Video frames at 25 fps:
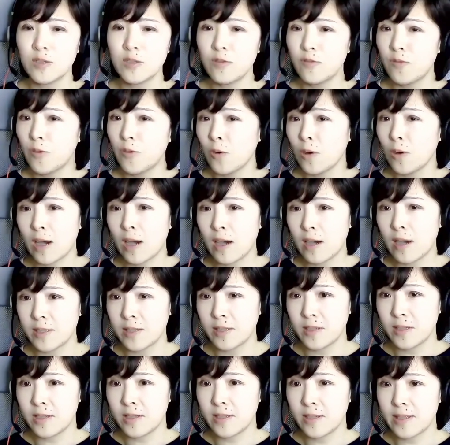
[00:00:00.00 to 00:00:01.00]

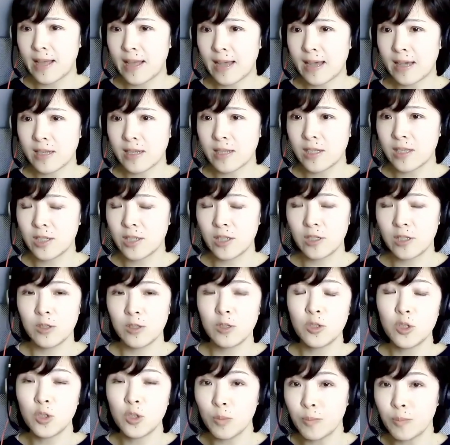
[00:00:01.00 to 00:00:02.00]
forecasted that
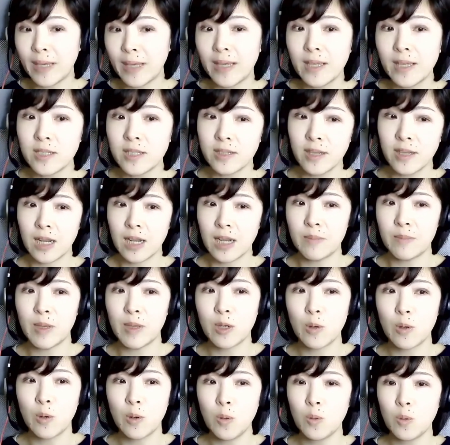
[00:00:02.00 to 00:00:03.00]
to meet the climate
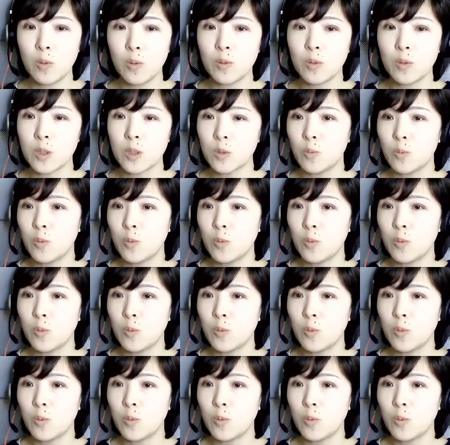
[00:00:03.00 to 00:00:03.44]
goals,